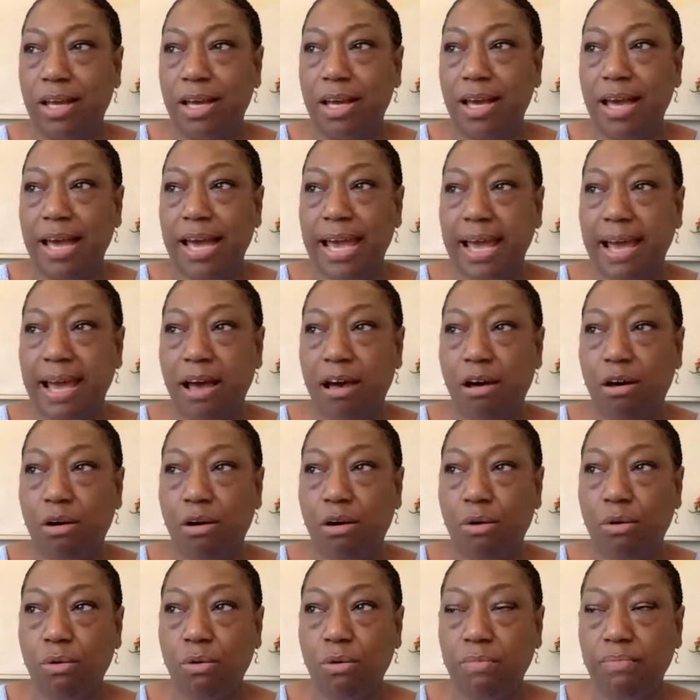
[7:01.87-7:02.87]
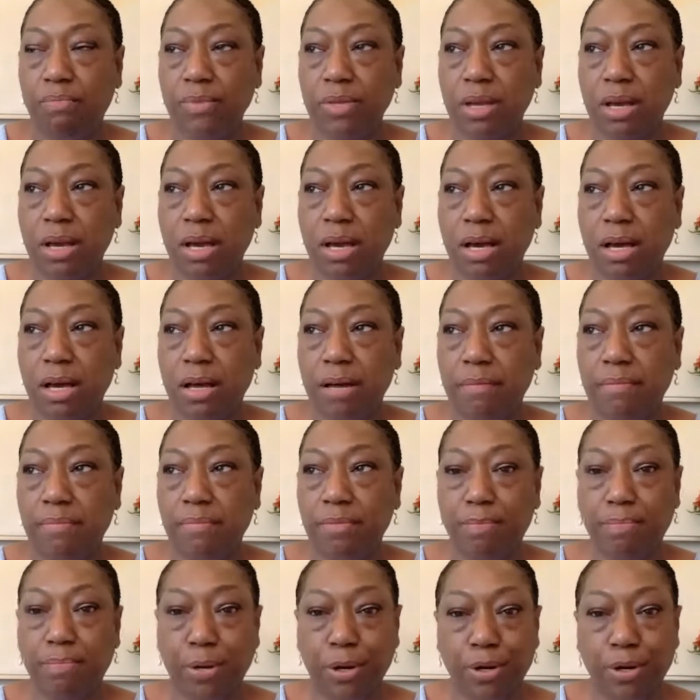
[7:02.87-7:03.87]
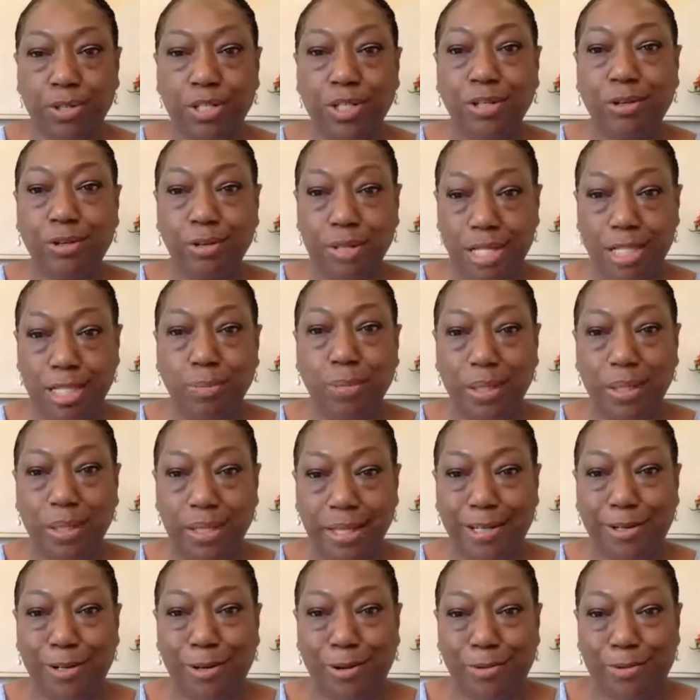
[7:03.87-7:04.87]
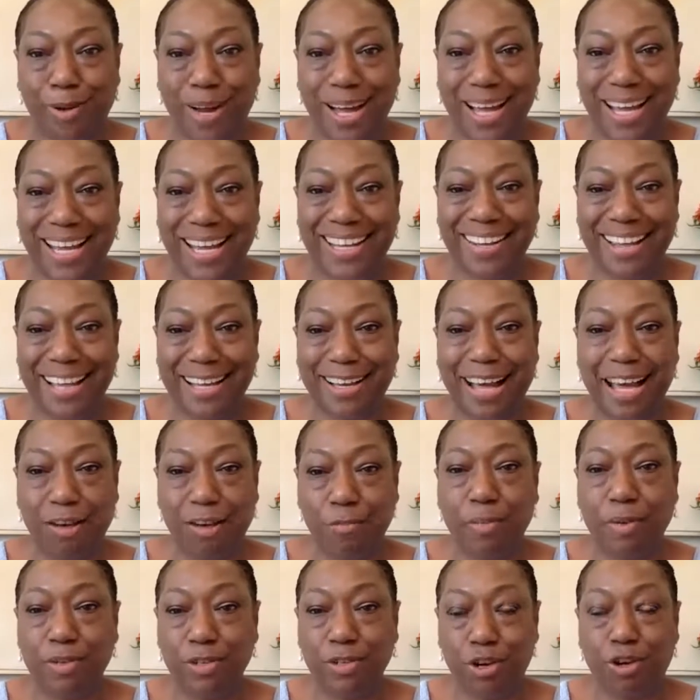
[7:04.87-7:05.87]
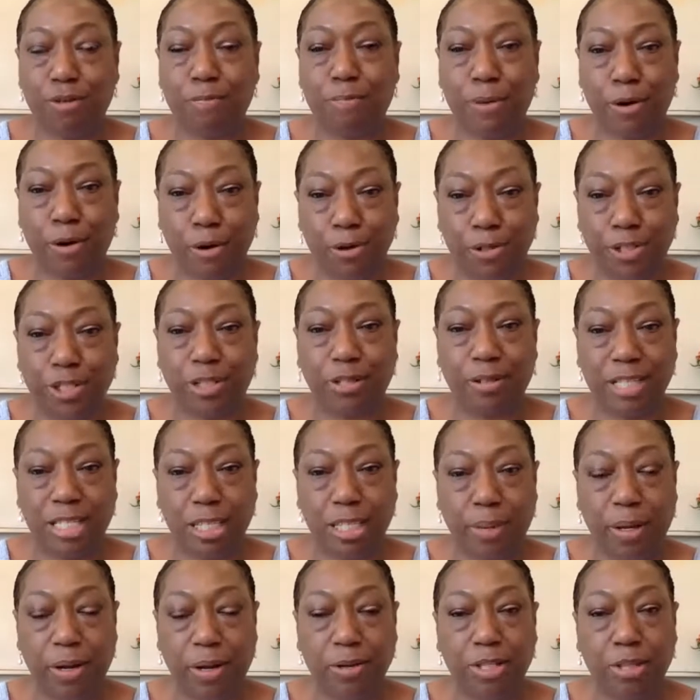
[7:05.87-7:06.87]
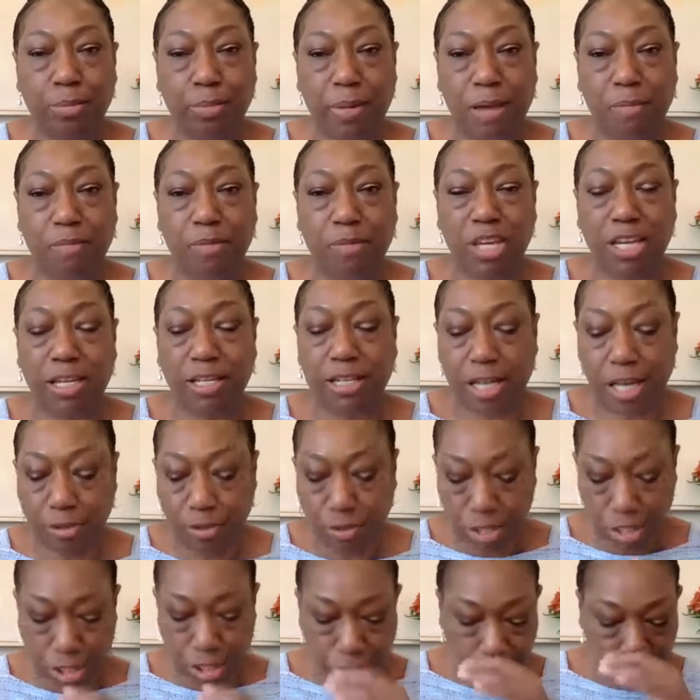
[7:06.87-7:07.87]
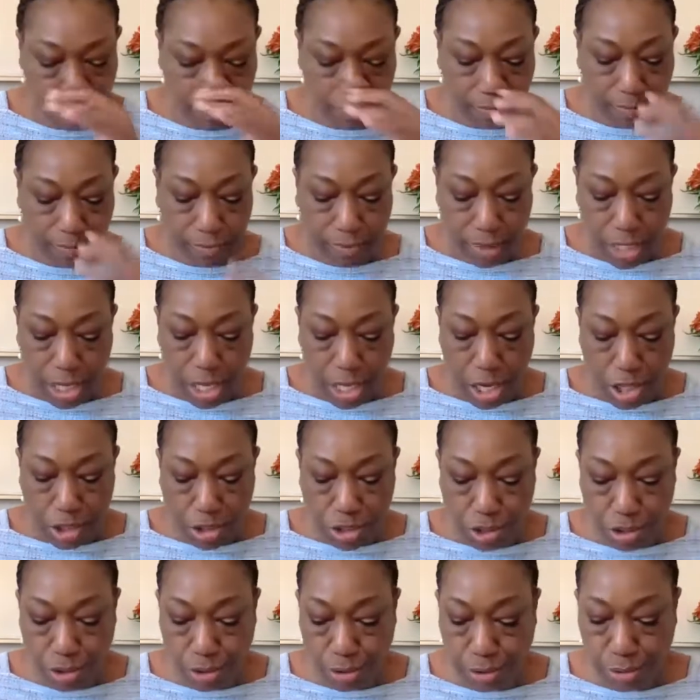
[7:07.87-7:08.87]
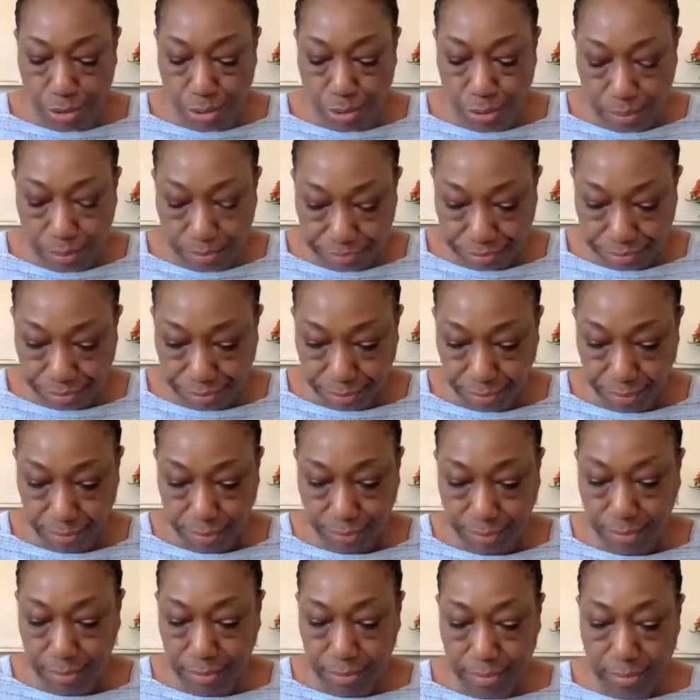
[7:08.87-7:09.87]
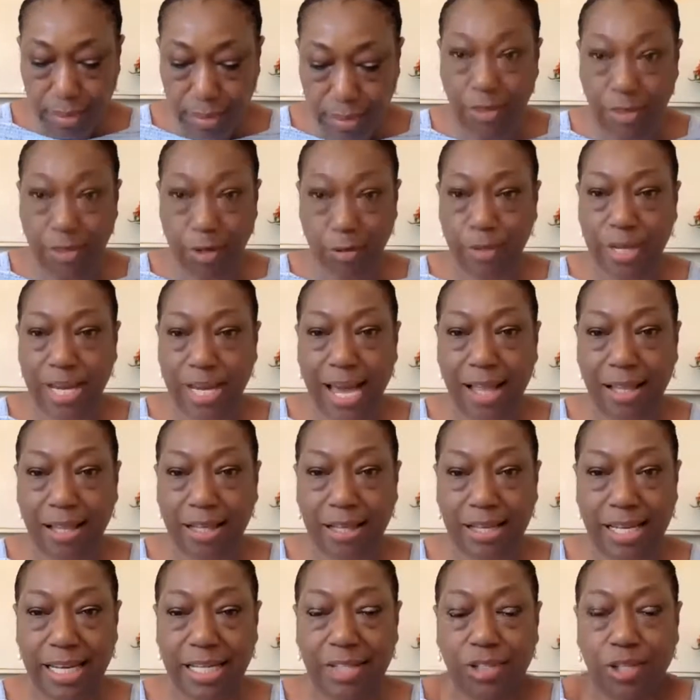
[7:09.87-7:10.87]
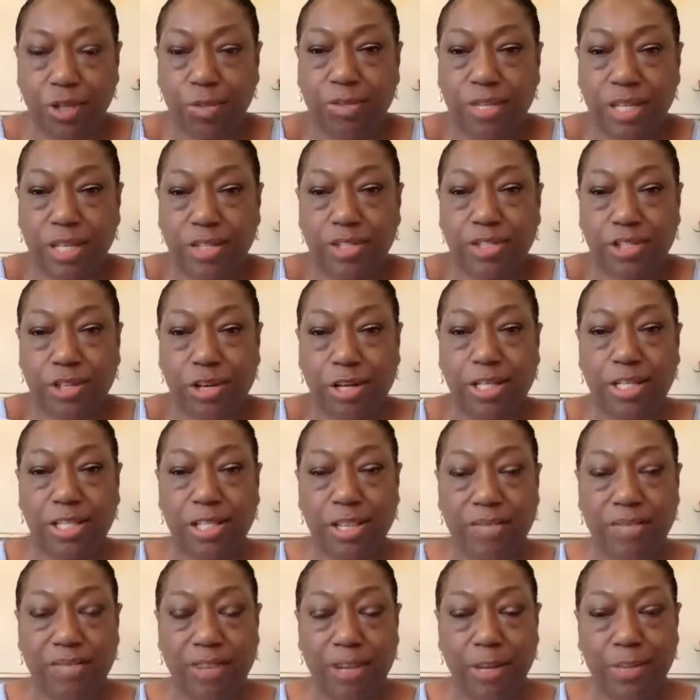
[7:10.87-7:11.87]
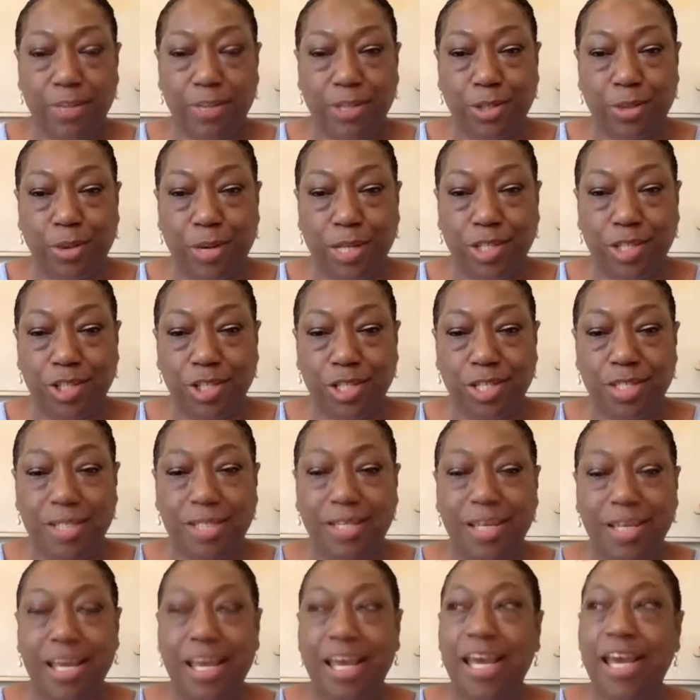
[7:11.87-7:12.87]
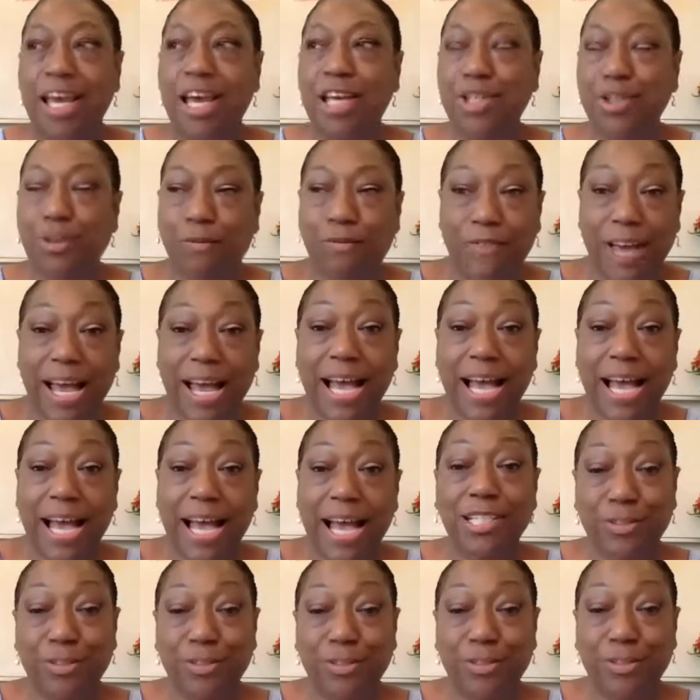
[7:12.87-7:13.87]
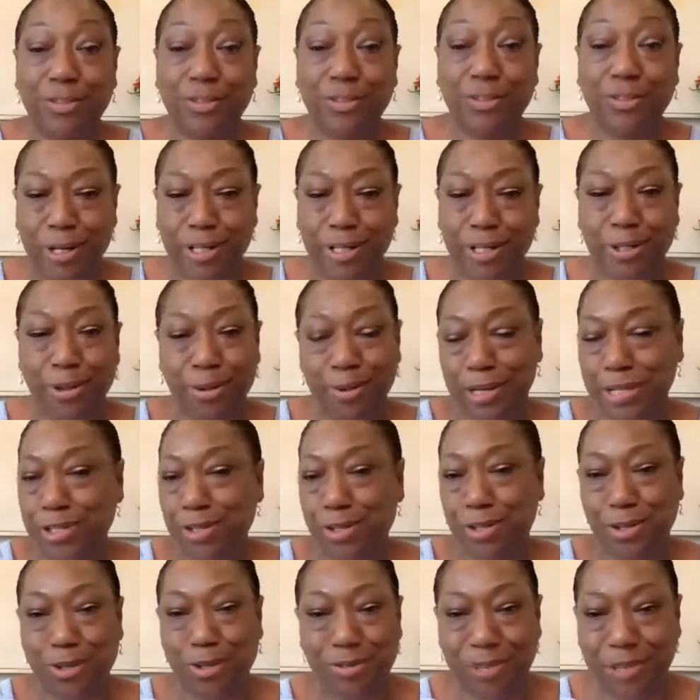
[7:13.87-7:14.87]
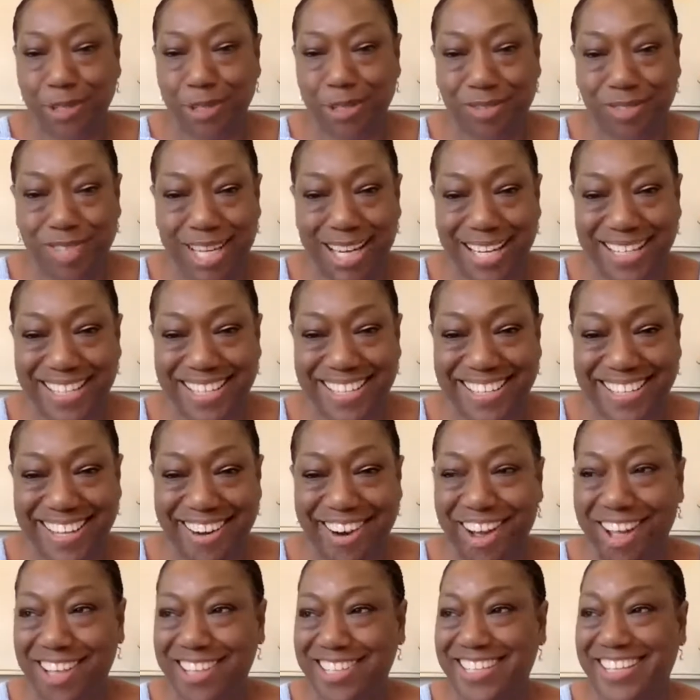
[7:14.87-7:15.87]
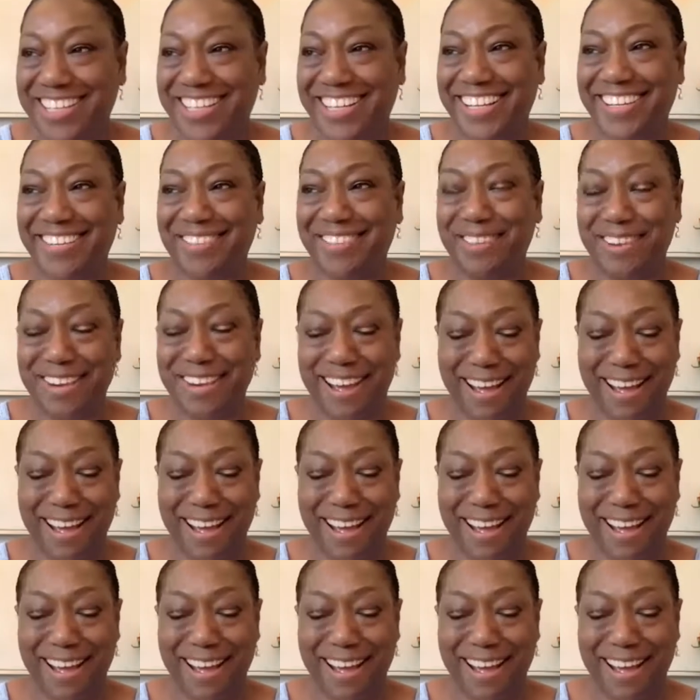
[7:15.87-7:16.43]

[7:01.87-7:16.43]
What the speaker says: how the personal is political, right? Like how your personal experience may be in contradiction to the reality. And so then starting to develop these questions. So fast forward, going to the University of Texas at Austin,